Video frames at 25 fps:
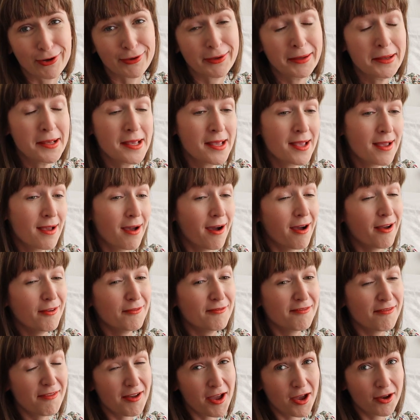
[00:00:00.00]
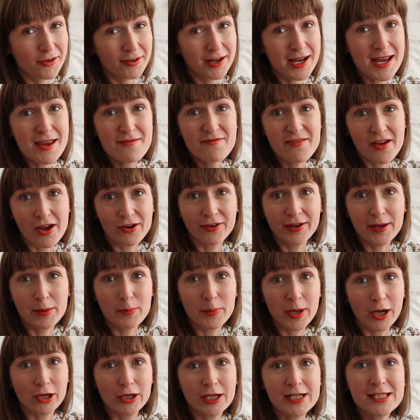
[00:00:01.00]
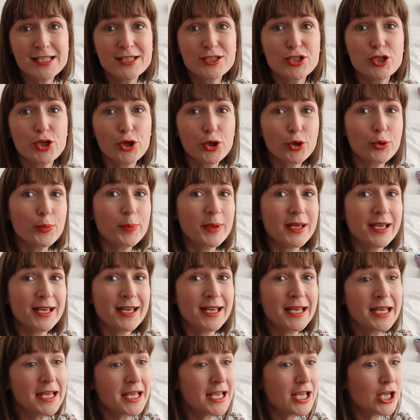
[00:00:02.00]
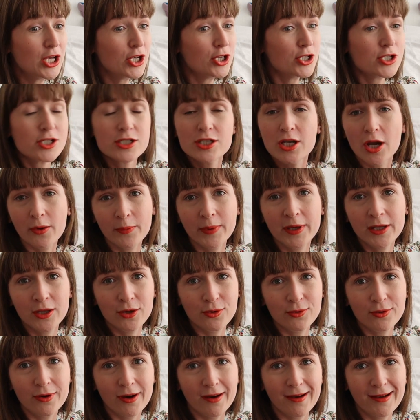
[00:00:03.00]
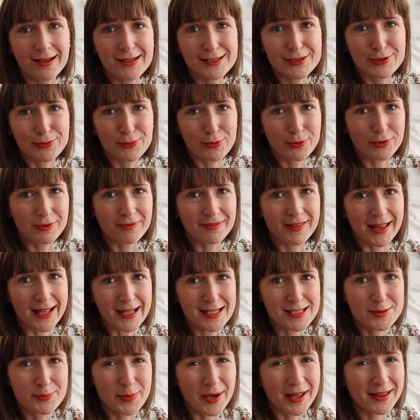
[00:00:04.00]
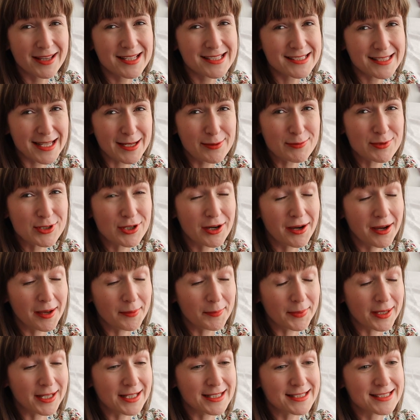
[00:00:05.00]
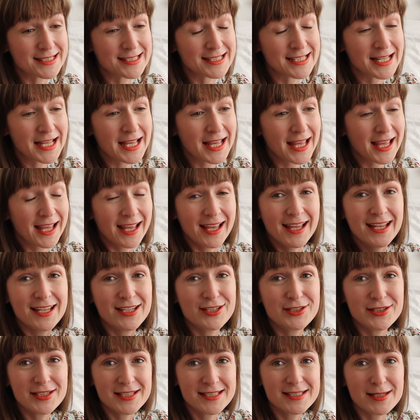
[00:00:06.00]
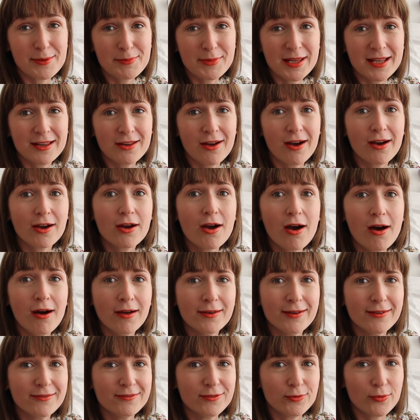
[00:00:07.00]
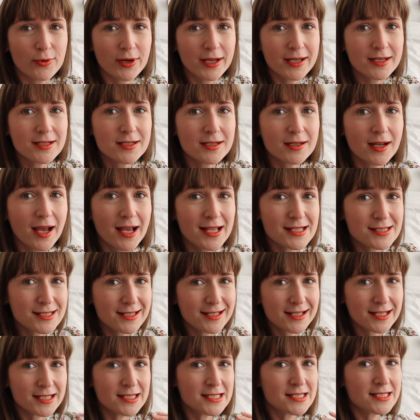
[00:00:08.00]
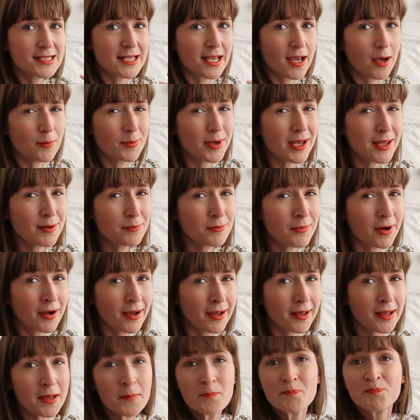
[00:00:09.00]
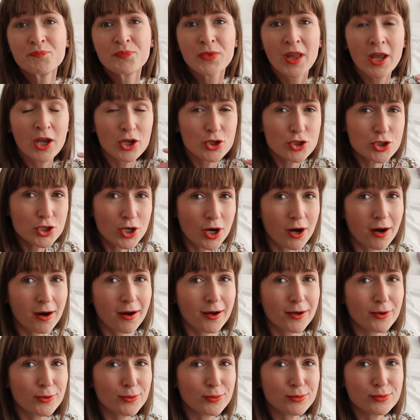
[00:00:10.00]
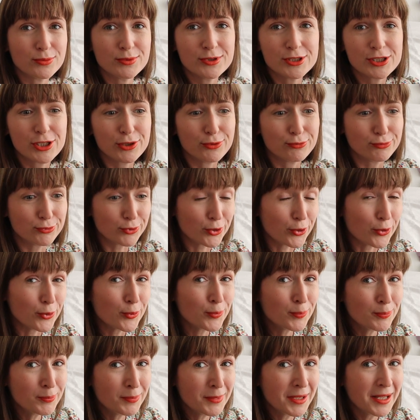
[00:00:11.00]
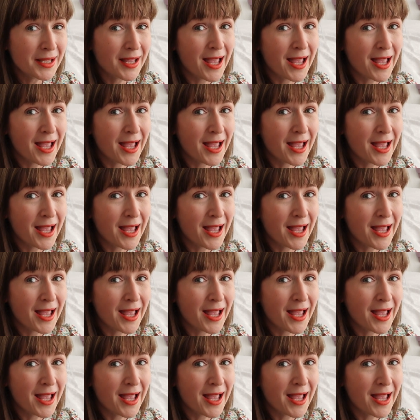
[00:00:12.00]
on. I'm very, very embarrassed to be showing you guys all of this, but at the same time, it's just something that I can't avoid. As you can see, I'm in my child's room